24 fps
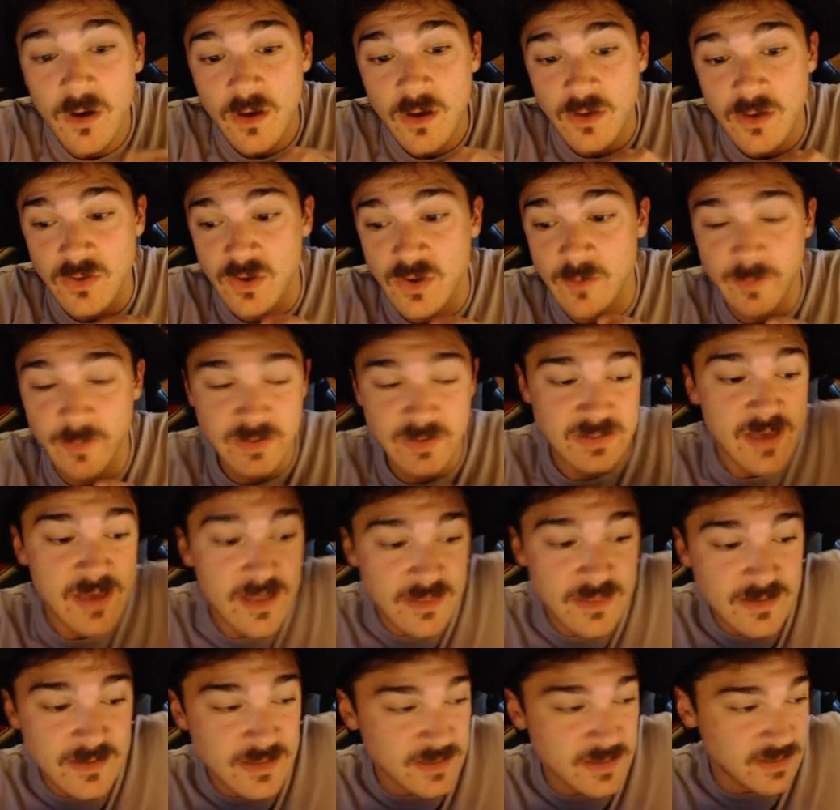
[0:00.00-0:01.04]
you can put
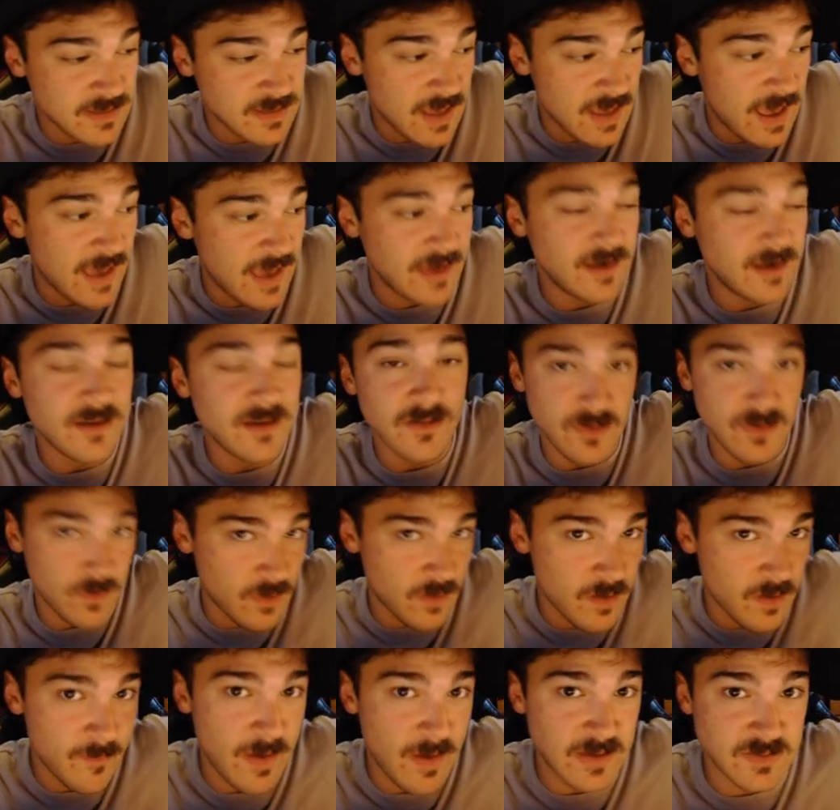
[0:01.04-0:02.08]
that to the side and, you know,
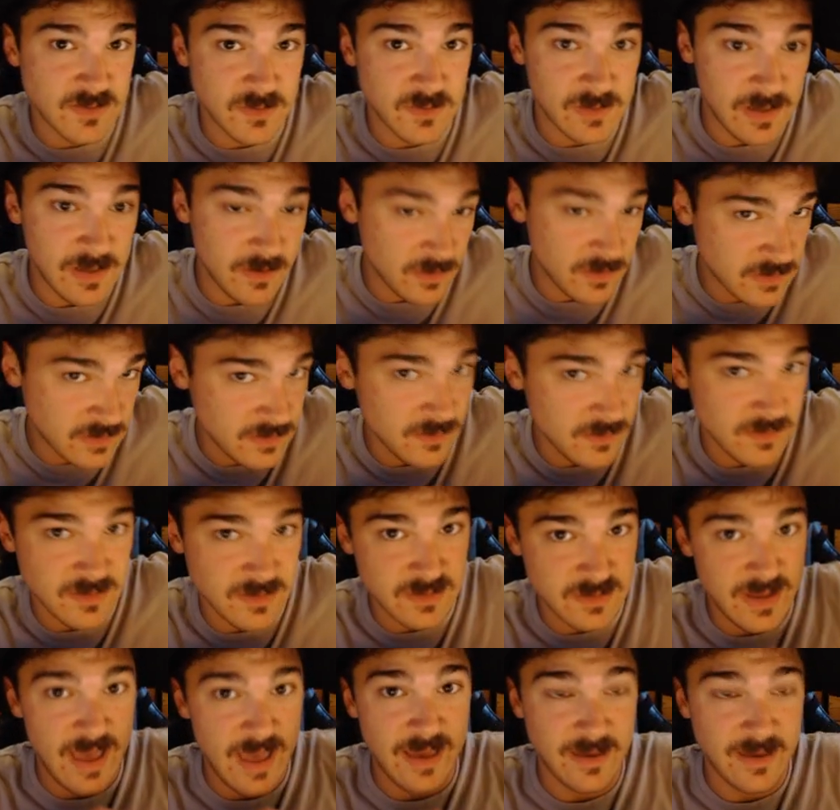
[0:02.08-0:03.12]
come back to it later. It's a little
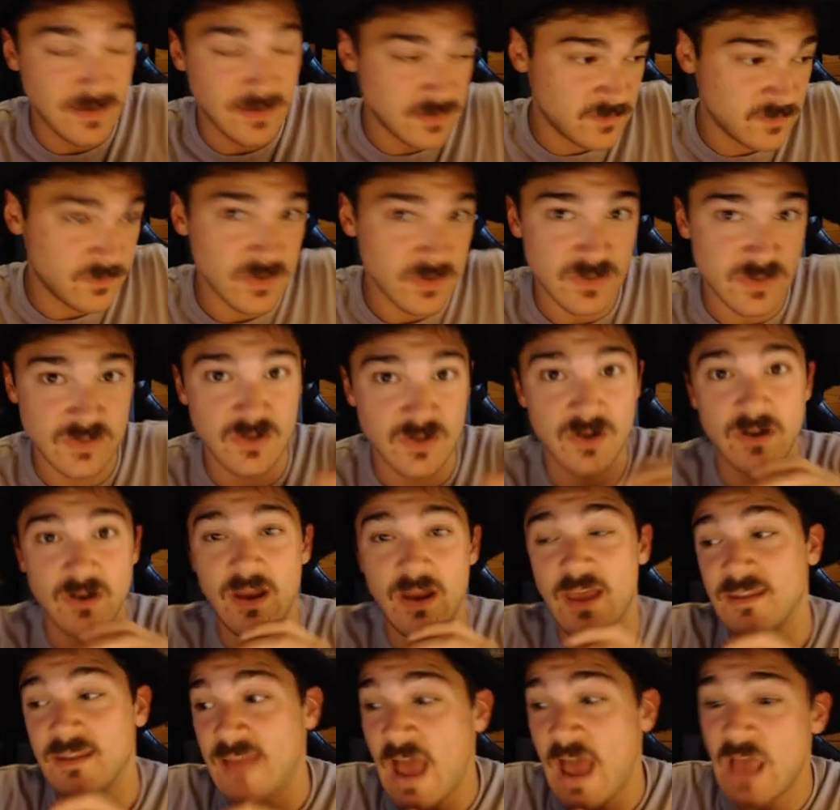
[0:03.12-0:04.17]
snack, it's for dessert.
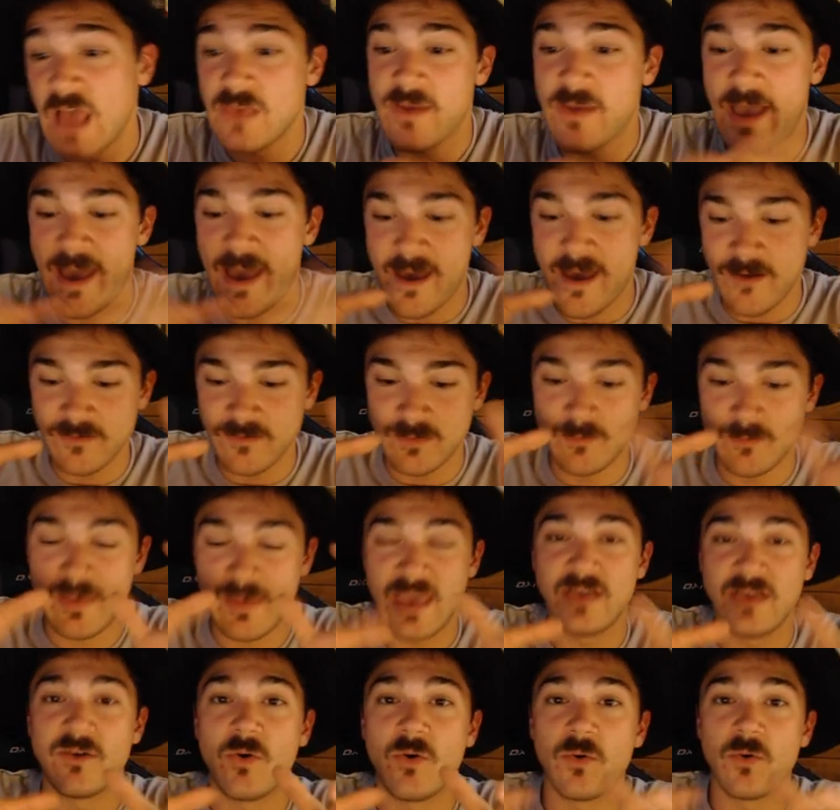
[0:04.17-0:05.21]
And now you have the
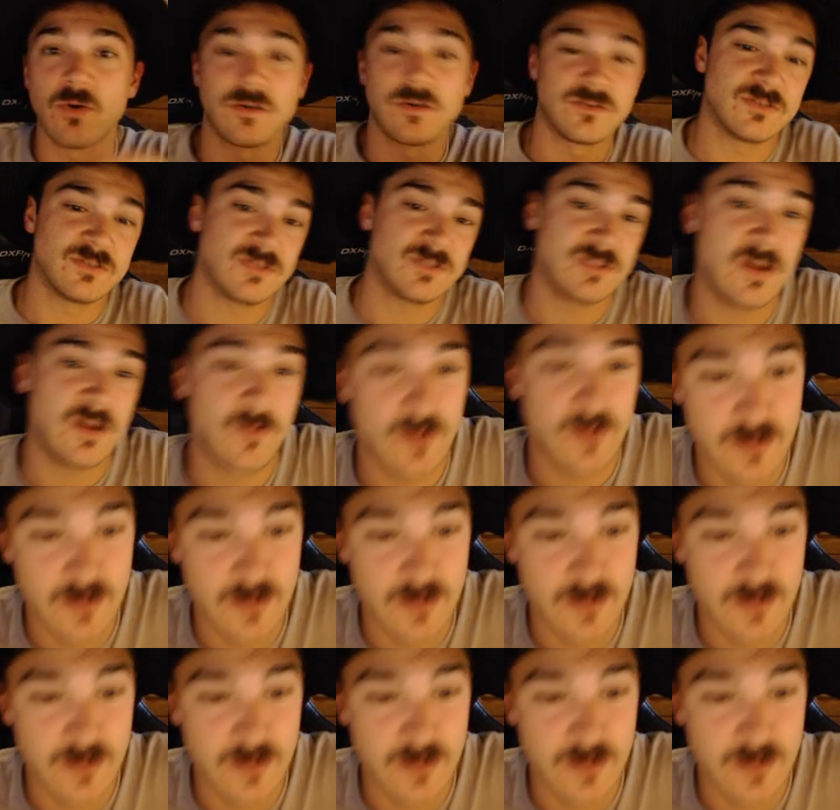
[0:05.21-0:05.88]
main course that we're going